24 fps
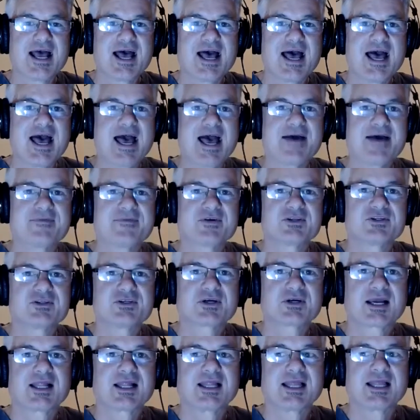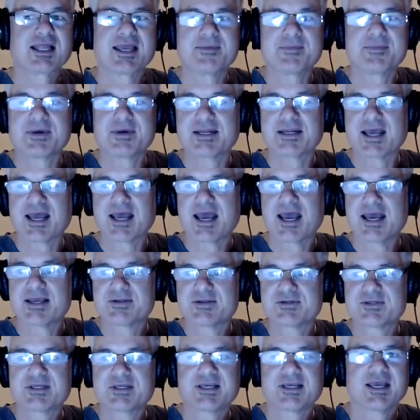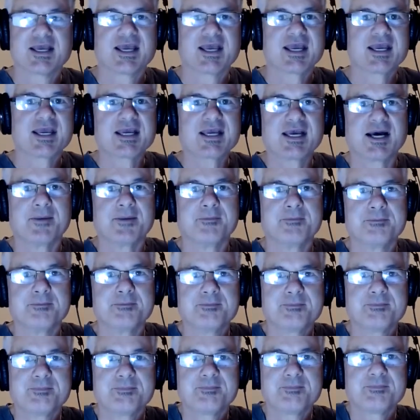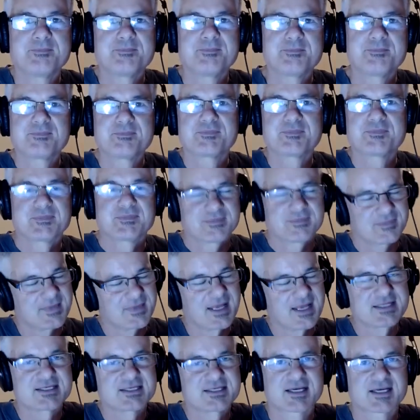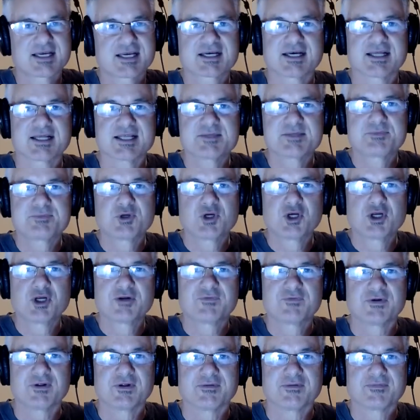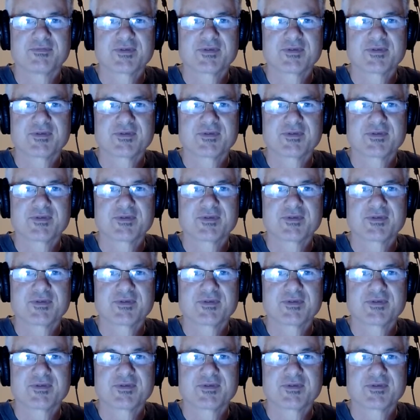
having to claim it as income. That's a kicker. That's beautiful.